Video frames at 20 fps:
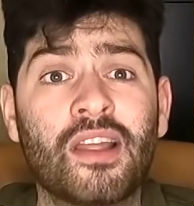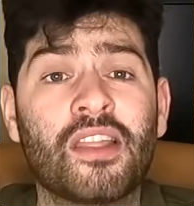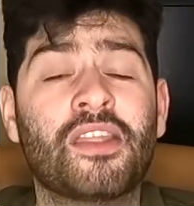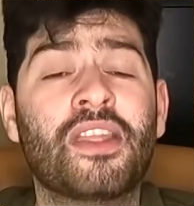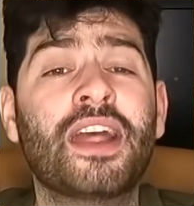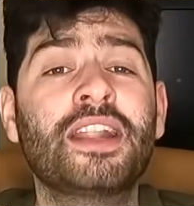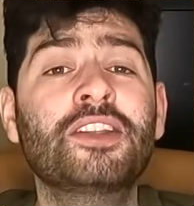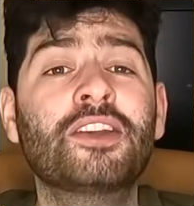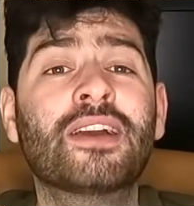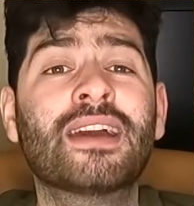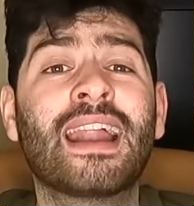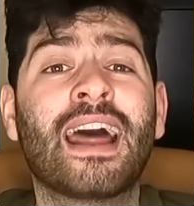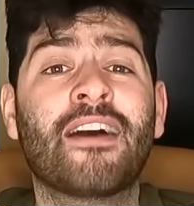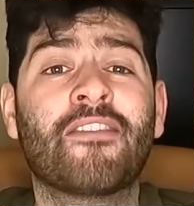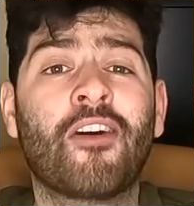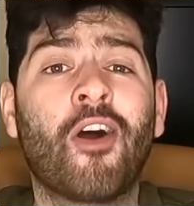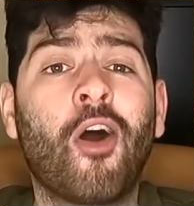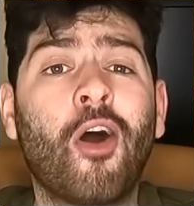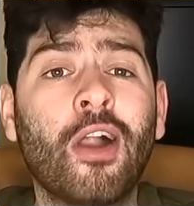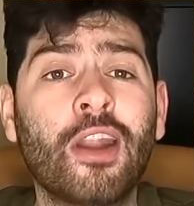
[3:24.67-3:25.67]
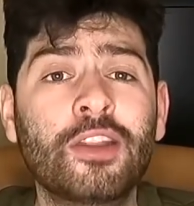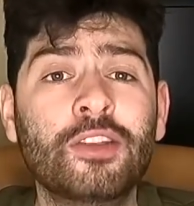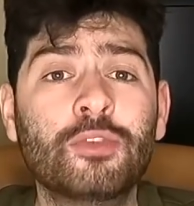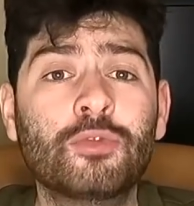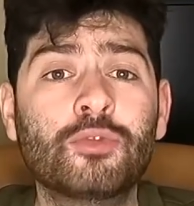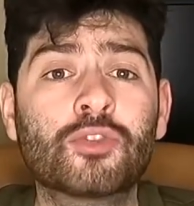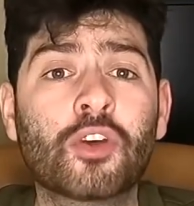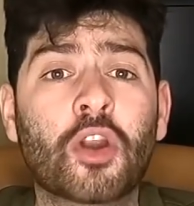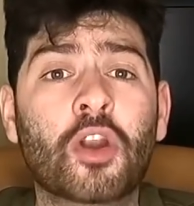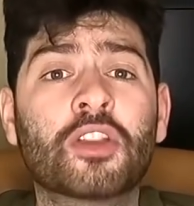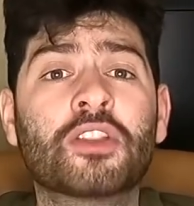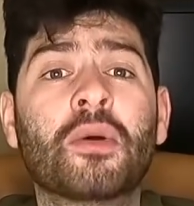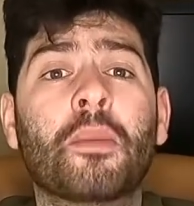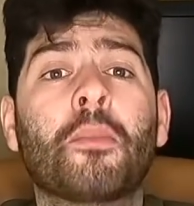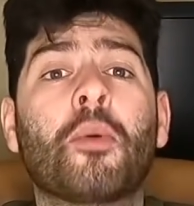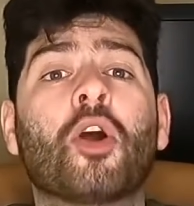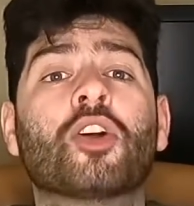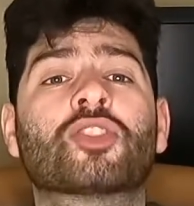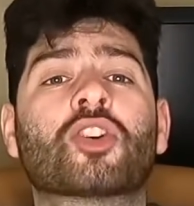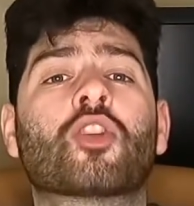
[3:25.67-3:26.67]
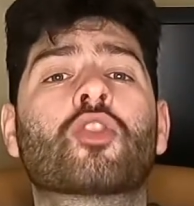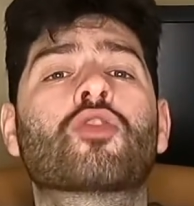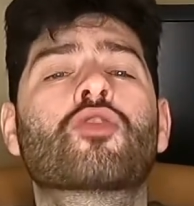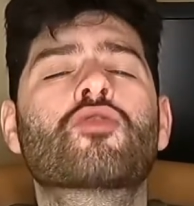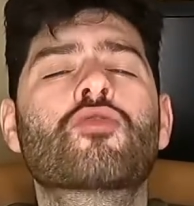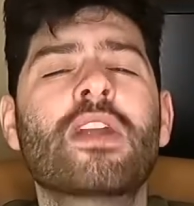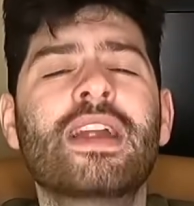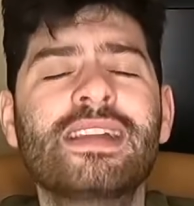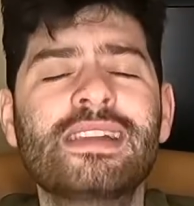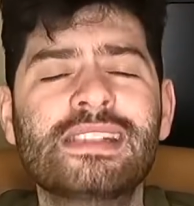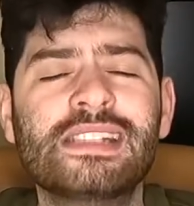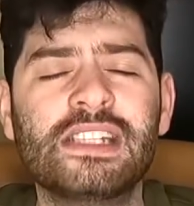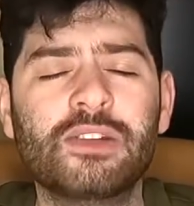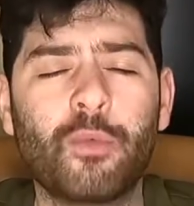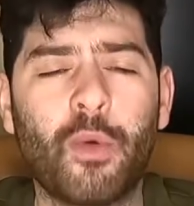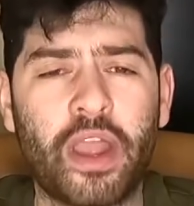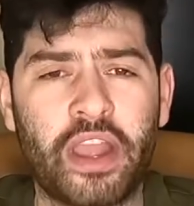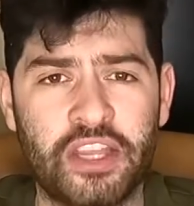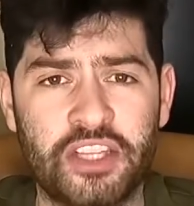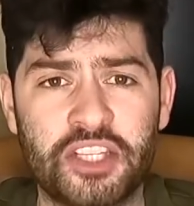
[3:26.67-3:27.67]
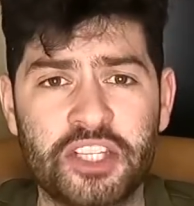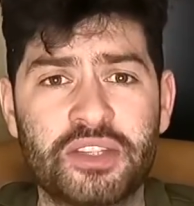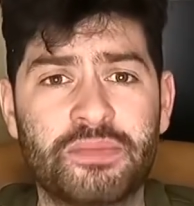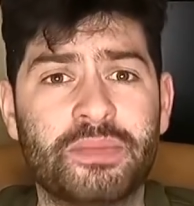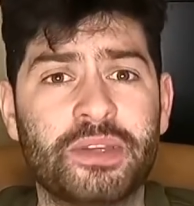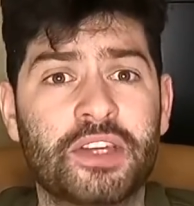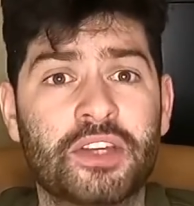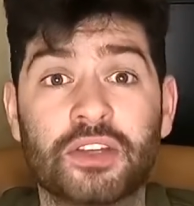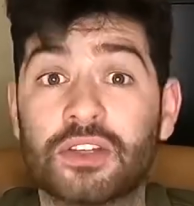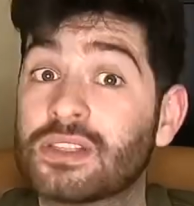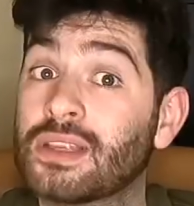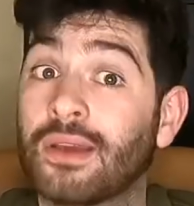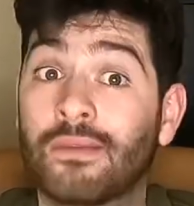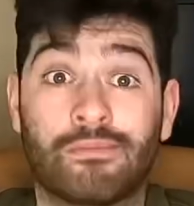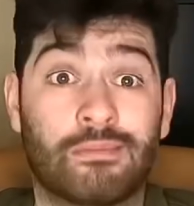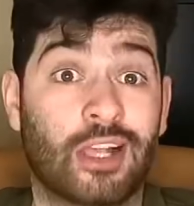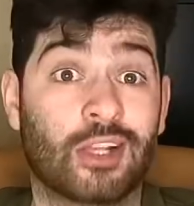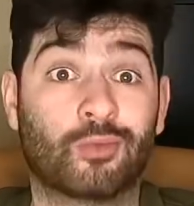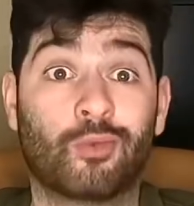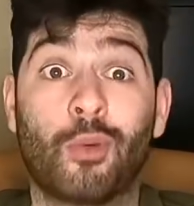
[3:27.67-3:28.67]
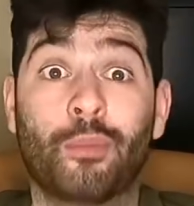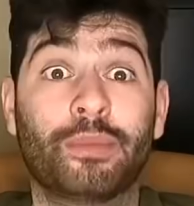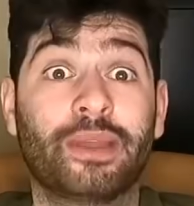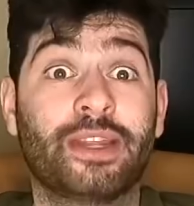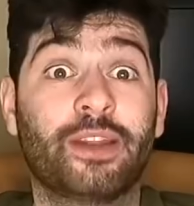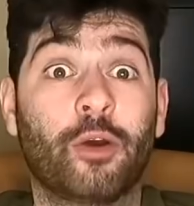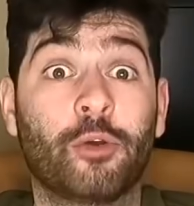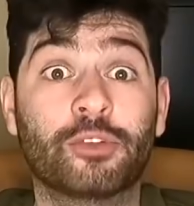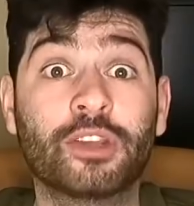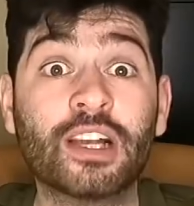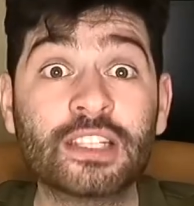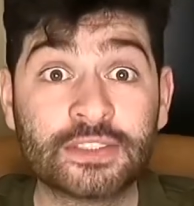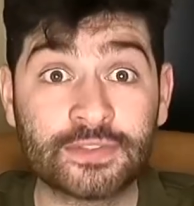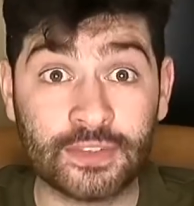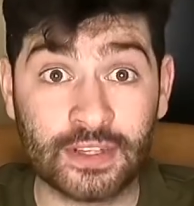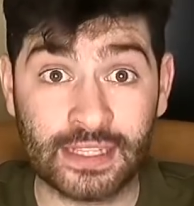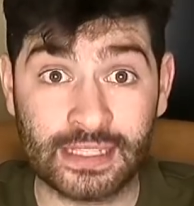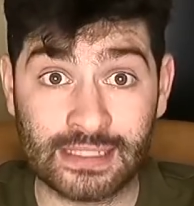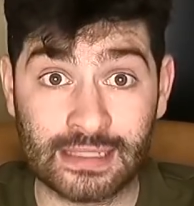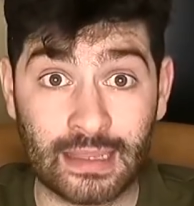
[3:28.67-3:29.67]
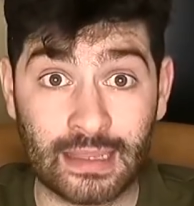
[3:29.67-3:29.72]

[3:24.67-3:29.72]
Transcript: Then you're going to have Haaland, who's going to demand crazy wages because that's what Mino does for his